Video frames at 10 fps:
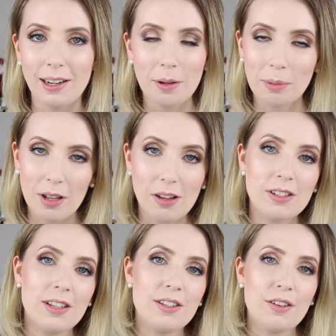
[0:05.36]
and lip
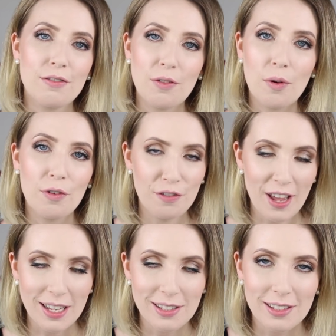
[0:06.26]
glosses for
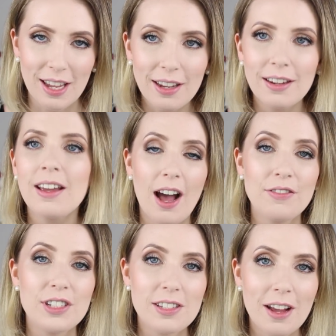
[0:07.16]
fair skin.
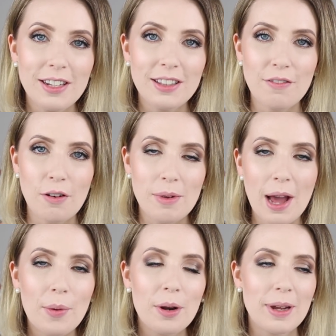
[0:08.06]
I've decided that from
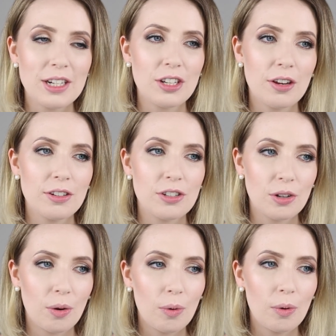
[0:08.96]
now on I'm actually going to
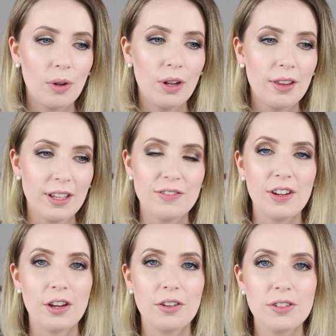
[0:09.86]
call these
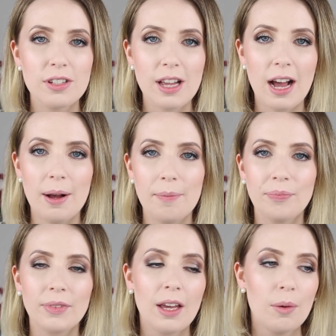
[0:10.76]
videos
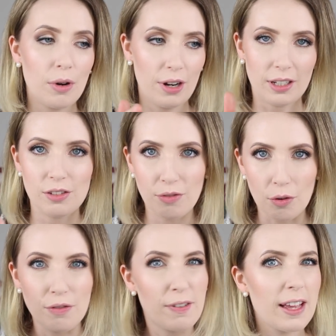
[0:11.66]
um, products
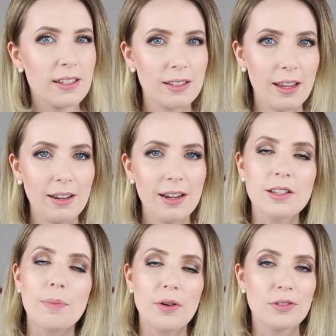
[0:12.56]
for fair skin
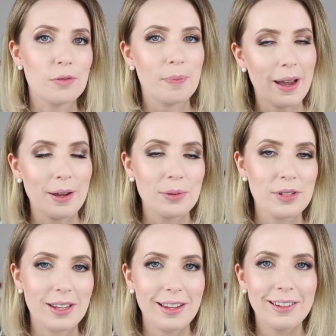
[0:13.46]
as opposed to pale
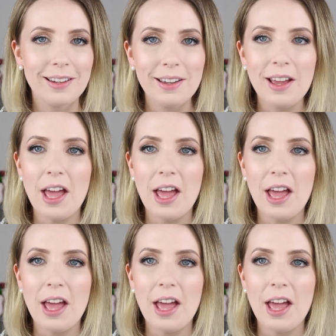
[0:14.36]
skin.